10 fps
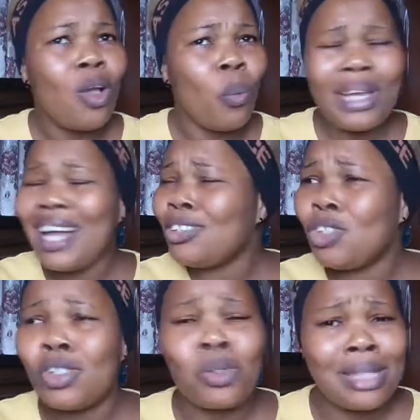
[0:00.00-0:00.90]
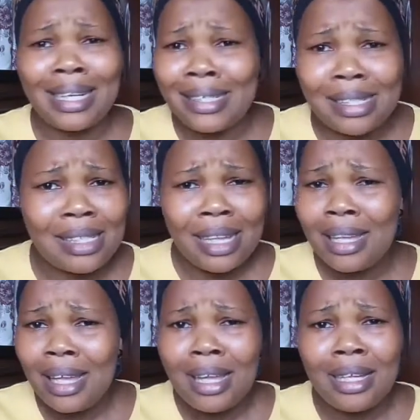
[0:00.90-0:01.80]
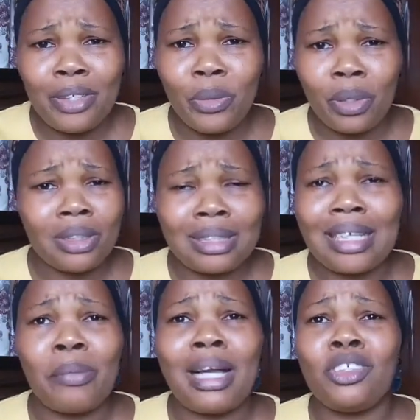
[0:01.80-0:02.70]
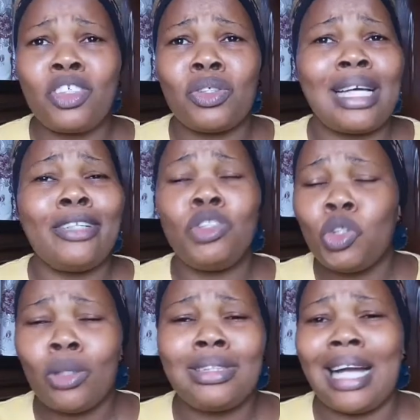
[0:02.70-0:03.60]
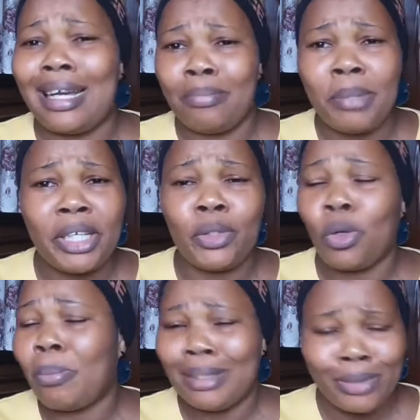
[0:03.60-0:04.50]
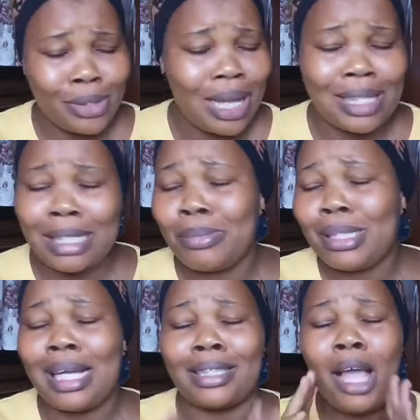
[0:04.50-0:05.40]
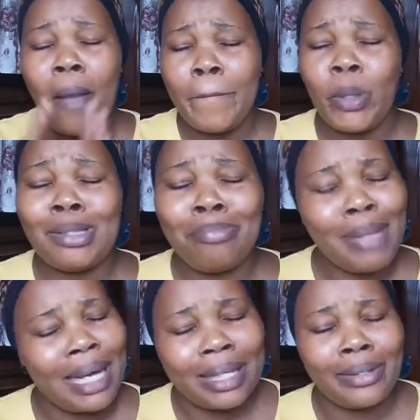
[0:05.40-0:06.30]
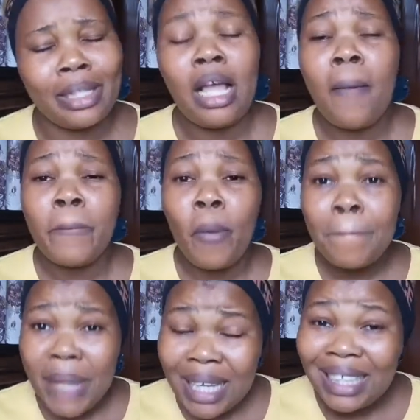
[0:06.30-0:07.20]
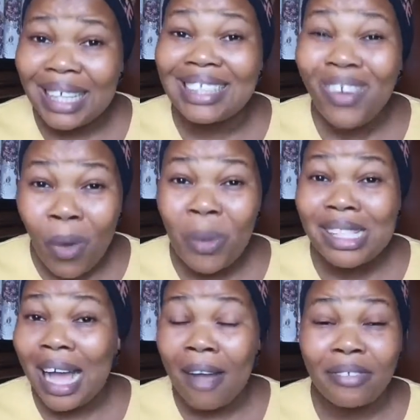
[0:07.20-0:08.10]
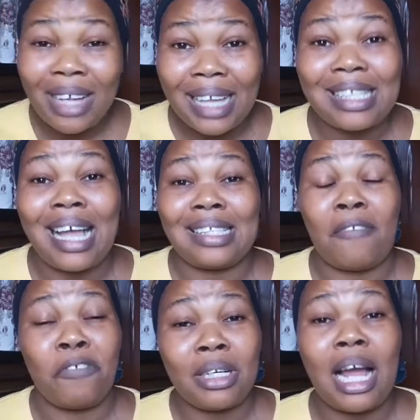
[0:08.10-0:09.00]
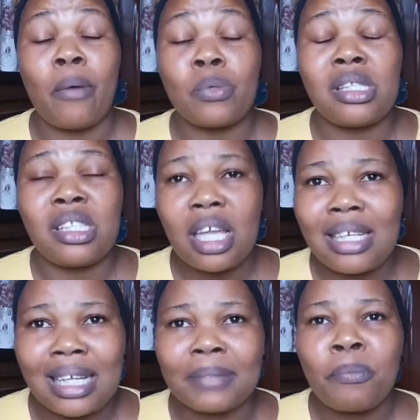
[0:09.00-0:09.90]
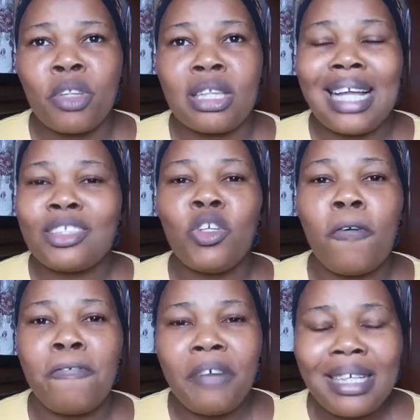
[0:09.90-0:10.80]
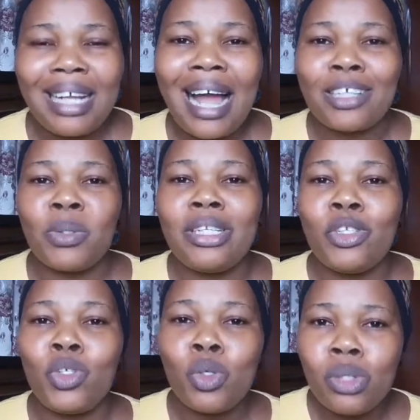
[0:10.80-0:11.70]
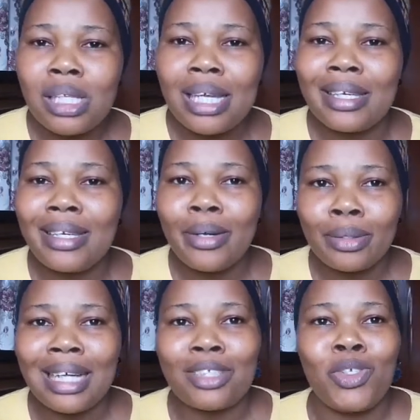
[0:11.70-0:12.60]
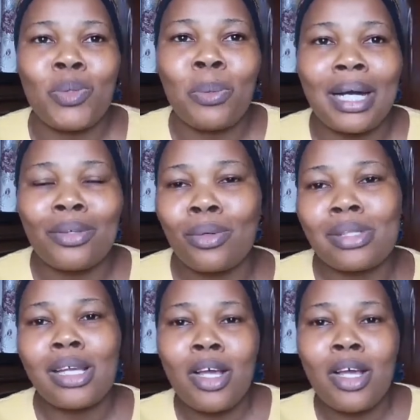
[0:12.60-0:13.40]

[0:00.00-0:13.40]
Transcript: we can't just totally say, you understand, we can't just totally judge and make it up and just accept it that point blank, you get. But me that always have guys as a friend, I would say that that your friend actually chose a girl that you are not